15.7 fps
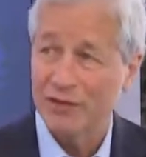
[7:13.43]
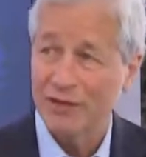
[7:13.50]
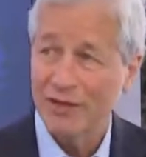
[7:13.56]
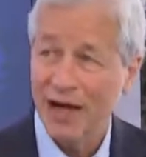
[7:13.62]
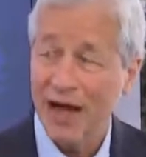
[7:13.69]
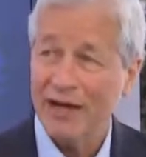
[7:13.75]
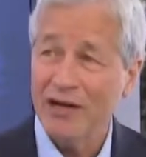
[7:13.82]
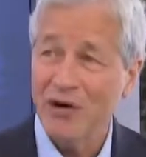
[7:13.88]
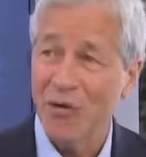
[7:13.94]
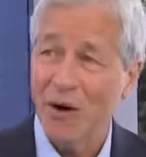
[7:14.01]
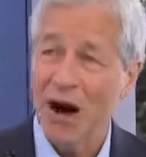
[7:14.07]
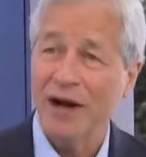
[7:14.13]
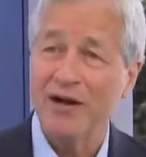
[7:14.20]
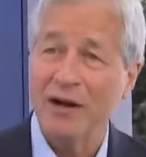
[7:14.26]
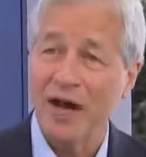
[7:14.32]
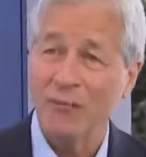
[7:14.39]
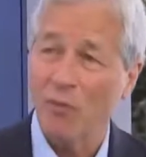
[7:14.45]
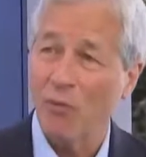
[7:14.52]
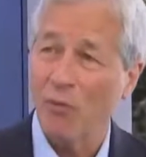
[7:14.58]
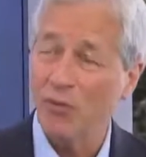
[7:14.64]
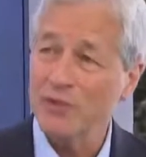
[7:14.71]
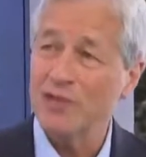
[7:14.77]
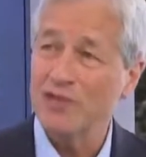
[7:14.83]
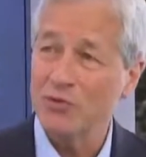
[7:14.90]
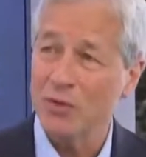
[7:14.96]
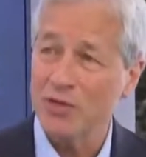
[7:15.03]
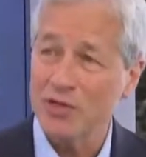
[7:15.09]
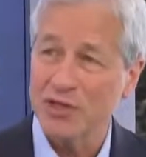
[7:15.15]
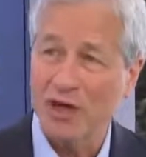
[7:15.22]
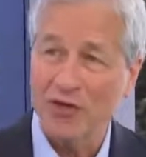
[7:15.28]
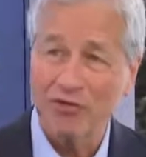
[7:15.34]
I can go on and on, but what we did to
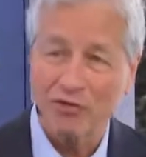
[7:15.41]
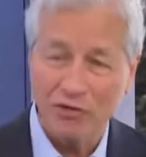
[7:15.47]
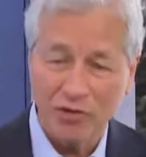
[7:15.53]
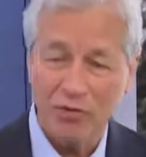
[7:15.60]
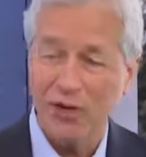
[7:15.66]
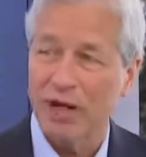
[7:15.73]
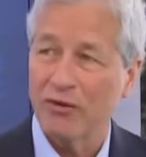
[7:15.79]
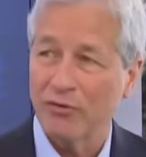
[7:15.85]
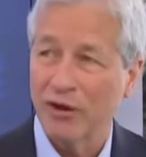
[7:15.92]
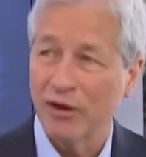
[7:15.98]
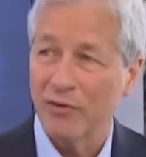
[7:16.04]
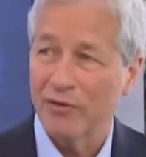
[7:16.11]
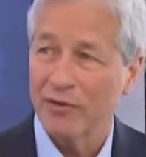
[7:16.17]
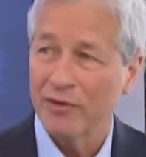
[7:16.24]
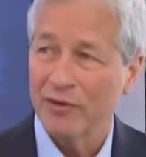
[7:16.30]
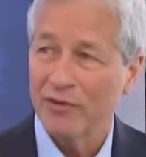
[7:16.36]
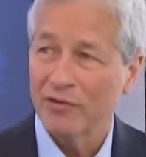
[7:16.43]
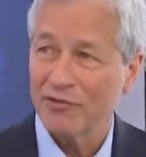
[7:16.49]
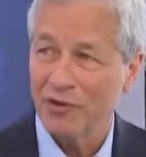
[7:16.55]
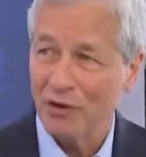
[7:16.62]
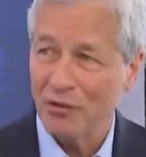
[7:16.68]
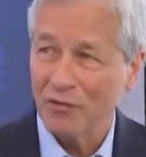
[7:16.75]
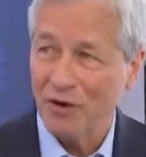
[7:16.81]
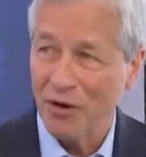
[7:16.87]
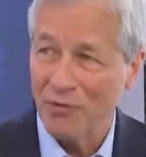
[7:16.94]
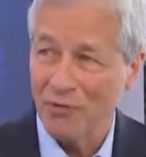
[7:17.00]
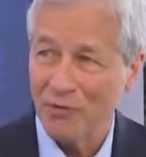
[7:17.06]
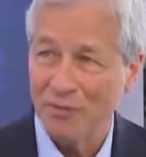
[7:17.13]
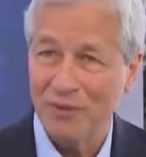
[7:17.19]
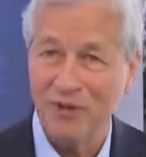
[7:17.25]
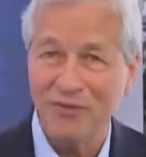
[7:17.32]
ourselves is slow down growth. Slow
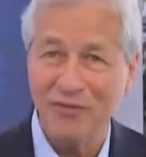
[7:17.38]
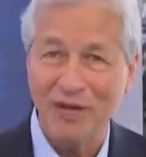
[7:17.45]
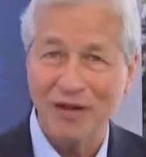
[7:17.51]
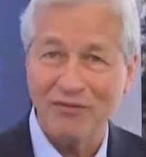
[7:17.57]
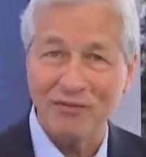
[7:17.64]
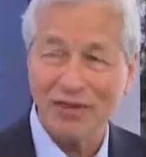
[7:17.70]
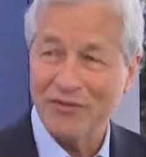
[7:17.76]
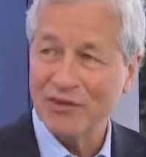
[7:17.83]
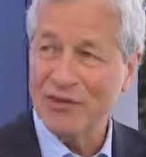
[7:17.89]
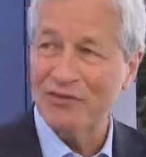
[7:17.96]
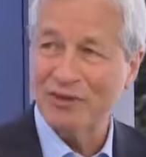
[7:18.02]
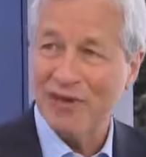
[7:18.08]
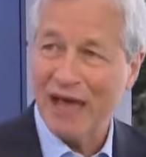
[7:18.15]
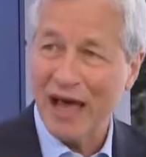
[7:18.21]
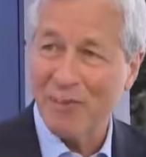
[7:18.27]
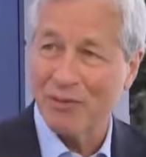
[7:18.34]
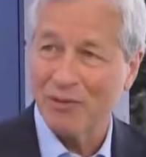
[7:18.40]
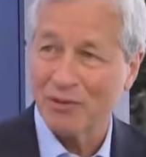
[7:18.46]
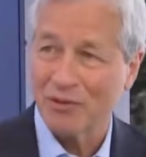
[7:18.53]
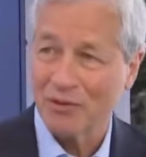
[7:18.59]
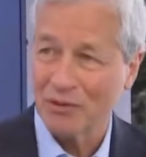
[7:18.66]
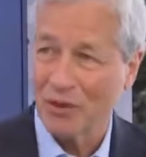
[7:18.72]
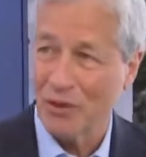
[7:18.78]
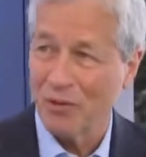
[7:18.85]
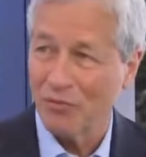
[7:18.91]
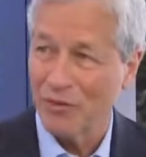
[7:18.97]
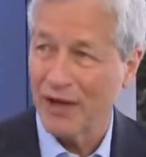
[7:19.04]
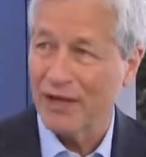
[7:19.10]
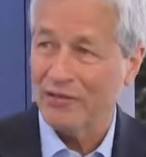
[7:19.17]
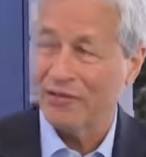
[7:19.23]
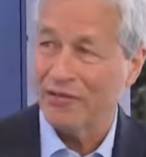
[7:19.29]
growth means you have less need for capital, lower
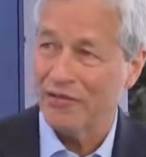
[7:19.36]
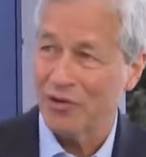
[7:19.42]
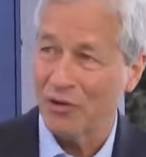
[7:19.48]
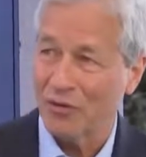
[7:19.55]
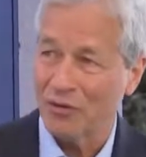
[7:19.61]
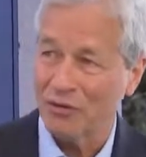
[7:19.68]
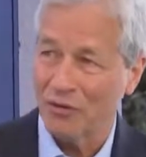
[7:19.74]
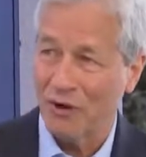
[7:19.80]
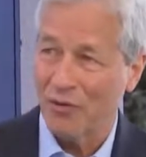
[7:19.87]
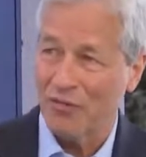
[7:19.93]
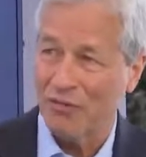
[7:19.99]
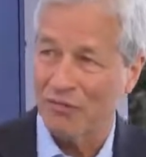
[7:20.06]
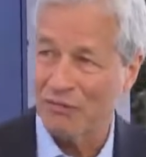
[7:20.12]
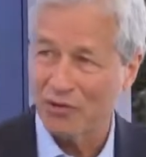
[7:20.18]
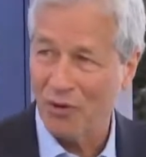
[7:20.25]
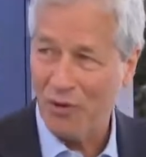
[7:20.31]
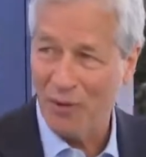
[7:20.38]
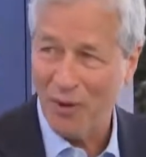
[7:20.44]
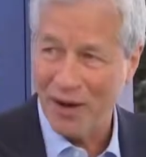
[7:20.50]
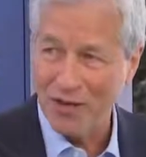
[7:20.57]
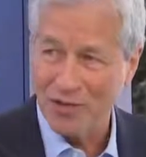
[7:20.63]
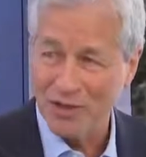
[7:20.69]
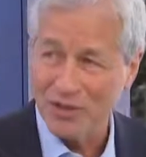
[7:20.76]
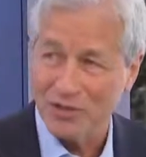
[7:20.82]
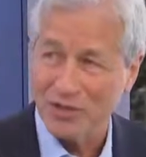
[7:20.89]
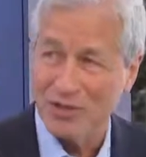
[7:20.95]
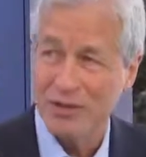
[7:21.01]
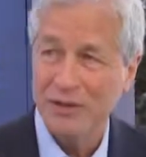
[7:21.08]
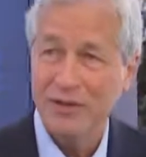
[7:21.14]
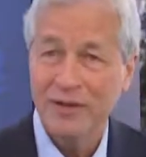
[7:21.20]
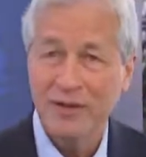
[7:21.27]
rates, slower growth, lower wages.
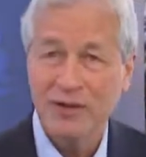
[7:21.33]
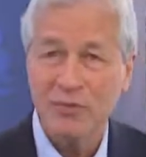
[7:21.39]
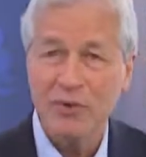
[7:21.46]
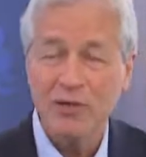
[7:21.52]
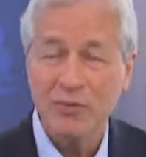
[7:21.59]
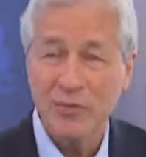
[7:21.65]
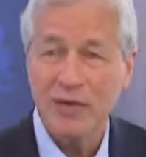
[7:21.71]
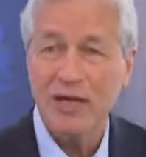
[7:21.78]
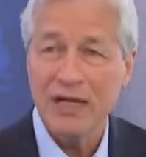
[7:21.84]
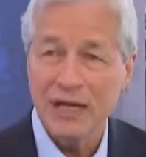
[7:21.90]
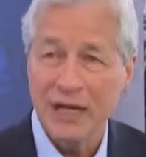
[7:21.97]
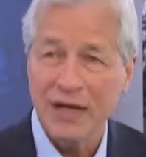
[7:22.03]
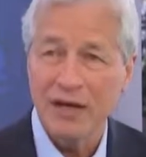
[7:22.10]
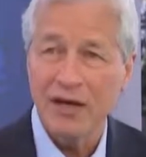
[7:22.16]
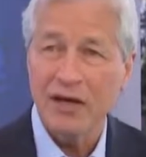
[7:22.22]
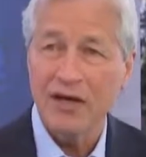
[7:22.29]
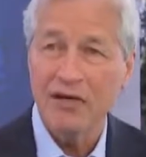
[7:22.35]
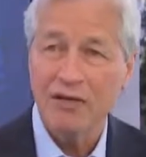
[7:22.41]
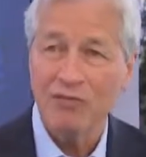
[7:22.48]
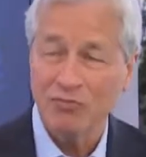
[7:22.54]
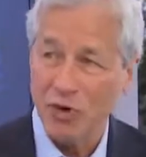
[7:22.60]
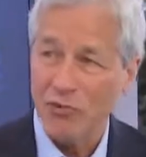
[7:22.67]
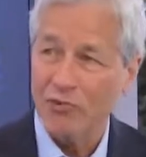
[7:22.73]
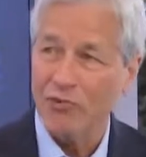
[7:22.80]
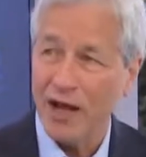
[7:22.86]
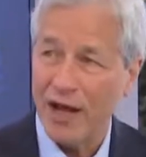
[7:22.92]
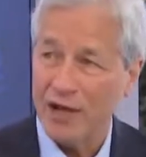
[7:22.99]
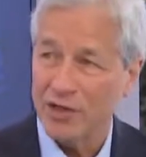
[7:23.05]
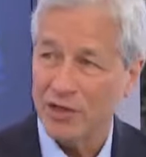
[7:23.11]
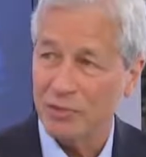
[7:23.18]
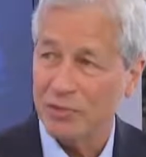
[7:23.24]
We need a growth
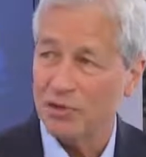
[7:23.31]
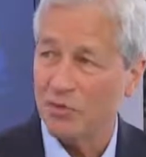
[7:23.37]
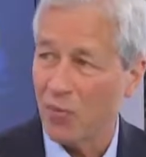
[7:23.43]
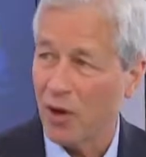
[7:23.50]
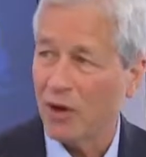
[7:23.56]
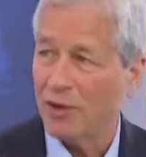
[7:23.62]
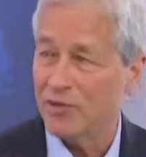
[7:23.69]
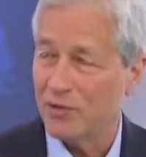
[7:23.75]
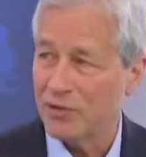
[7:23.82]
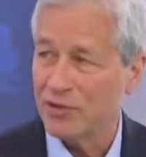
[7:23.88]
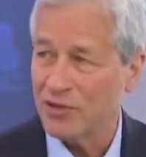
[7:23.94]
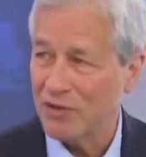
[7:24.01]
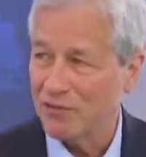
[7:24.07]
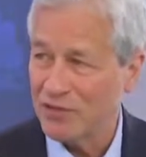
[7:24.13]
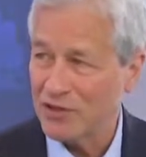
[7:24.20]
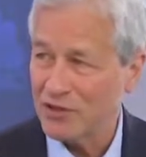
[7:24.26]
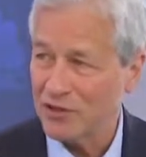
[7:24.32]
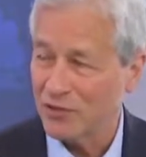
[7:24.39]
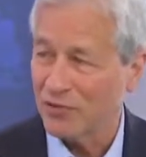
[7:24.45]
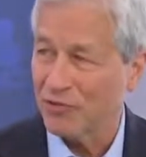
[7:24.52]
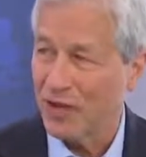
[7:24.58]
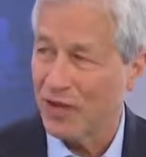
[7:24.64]
strategy, which is why you say fiscal. It's